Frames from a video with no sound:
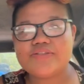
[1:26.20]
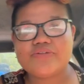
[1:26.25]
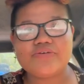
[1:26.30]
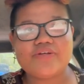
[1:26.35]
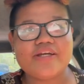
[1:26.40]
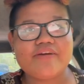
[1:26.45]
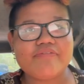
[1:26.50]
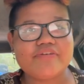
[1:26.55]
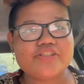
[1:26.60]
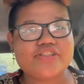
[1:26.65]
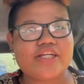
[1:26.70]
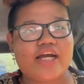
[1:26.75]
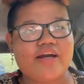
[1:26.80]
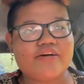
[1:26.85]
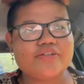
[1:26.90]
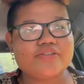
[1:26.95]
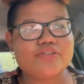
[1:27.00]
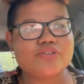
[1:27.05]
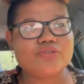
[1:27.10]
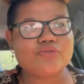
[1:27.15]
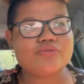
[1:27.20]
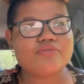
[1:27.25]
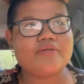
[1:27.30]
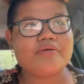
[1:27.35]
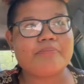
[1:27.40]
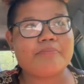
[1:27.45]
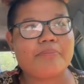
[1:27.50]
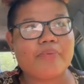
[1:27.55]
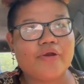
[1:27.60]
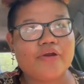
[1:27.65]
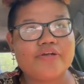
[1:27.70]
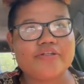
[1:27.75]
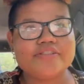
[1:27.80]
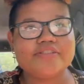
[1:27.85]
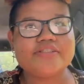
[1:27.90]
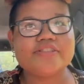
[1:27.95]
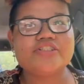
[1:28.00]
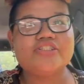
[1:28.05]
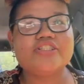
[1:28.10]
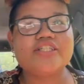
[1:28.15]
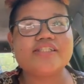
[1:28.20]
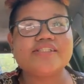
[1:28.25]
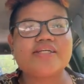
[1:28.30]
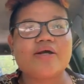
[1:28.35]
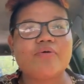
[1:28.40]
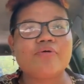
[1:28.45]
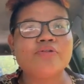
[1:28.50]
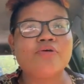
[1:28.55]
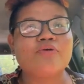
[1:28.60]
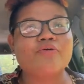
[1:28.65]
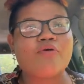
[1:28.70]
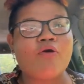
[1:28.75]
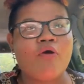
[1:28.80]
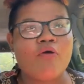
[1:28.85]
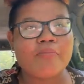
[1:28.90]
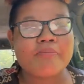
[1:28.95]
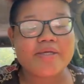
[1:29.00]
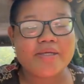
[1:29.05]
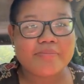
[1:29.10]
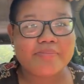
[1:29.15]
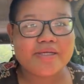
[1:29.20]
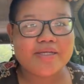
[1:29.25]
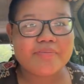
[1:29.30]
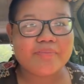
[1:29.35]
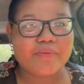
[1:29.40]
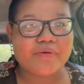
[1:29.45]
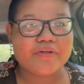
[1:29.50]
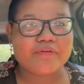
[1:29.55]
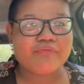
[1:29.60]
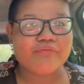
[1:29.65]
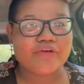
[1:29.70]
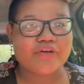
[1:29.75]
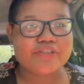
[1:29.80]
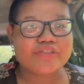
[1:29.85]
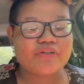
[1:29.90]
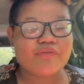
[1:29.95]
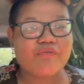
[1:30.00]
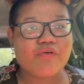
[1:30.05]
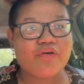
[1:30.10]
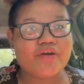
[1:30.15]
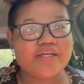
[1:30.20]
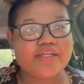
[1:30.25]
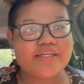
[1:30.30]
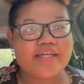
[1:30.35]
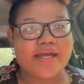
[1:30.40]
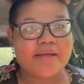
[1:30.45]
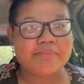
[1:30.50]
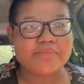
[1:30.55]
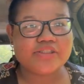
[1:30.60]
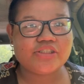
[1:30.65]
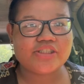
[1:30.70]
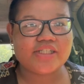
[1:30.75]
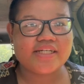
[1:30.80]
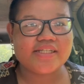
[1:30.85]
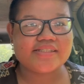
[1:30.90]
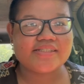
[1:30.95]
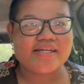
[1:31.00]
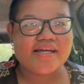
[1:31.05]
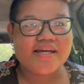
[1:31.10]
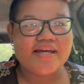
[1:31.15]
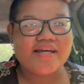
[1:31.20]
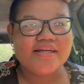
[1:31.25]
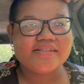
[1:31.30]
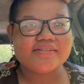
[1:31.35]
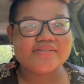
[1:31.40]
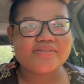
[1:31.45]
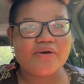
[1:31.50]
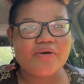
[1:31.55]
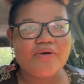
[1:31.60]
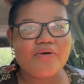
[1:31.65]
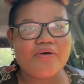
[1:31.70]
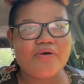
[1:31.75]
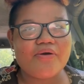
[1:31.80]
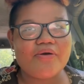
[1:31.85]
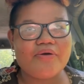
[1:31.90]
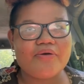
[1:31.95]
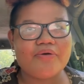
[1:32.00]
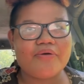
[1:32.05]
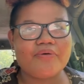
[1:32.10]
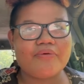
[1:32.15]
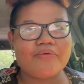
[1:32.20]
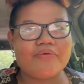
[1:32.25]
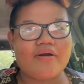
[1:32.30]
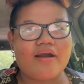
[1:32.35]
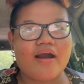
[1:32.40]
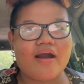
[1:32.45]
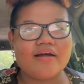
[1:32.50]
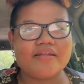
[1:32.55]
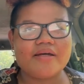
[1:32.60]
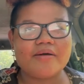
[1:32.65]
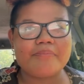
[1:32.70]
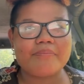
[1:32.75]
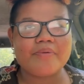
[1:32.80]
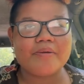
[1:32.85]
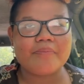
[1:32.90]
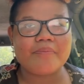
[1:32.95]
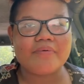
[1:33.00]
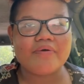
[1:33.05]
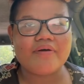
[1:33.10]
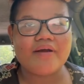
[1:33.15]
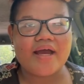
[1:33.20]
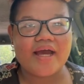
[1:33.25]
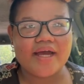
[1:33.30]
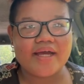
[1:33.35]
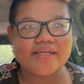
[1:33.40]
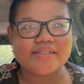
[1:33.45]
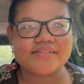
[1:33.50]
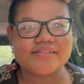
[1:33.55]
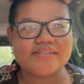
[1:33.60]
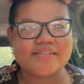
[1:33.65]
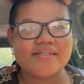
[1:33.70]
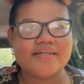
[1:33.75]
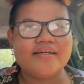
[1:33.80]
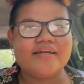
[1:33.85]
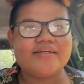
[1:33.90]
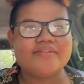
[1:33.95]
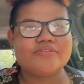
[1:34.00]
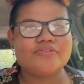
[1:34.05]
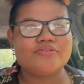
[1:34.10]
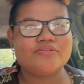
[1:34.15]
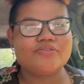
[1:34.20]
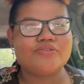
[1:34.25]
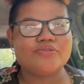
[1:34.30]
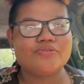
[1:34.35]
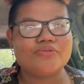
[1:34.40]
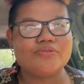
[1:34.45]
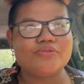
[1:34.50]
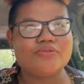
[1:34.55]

to give a shout out to a uh, Bern. She's the one who called me Big Bird first of all in MHS. So a lot of people ask to do